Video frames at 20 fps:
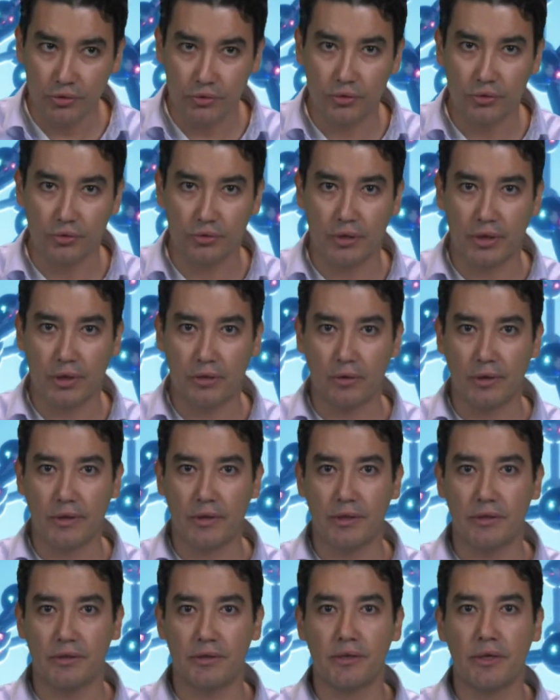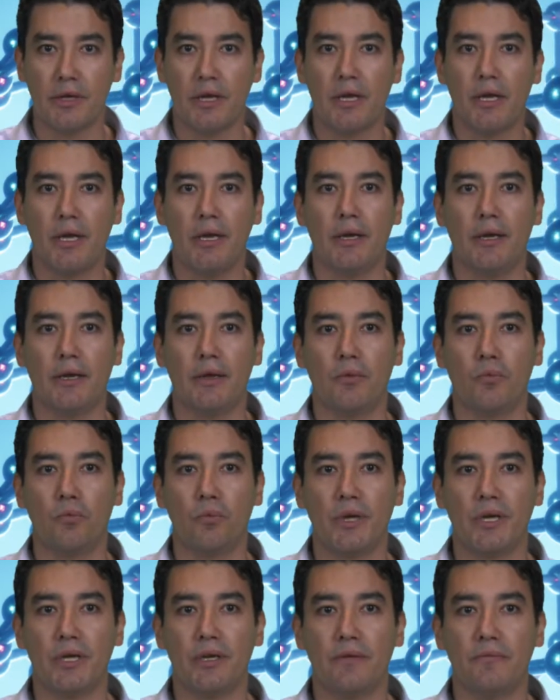So nowadays uh,
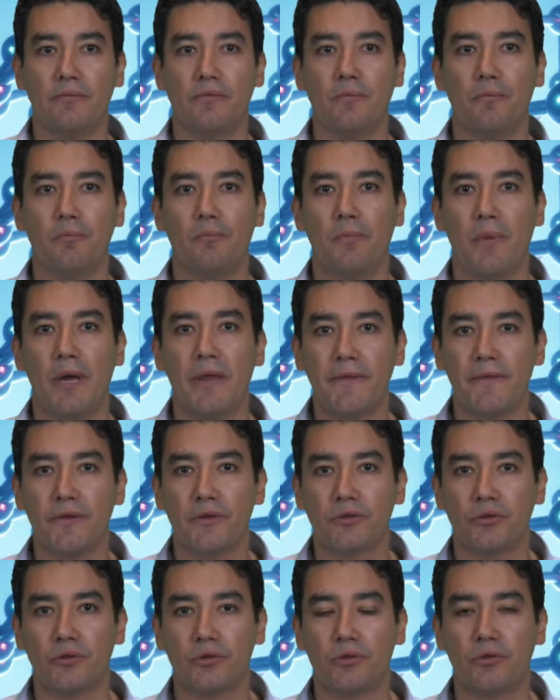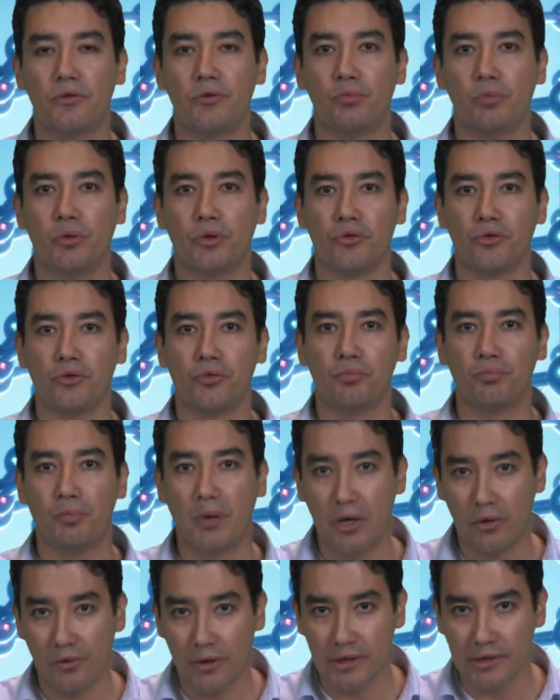we have methods to produce
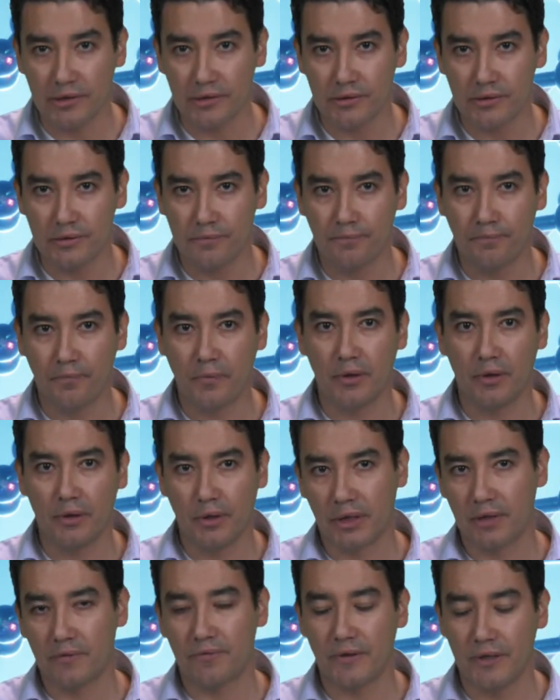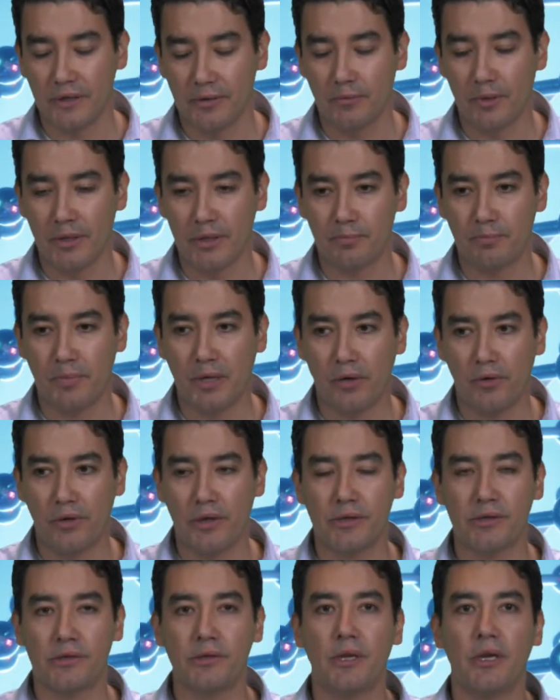powders, uh, graphene-based
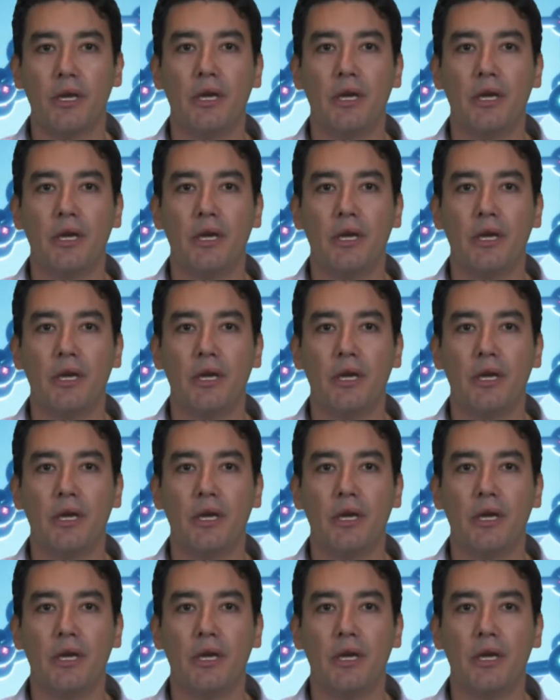powders.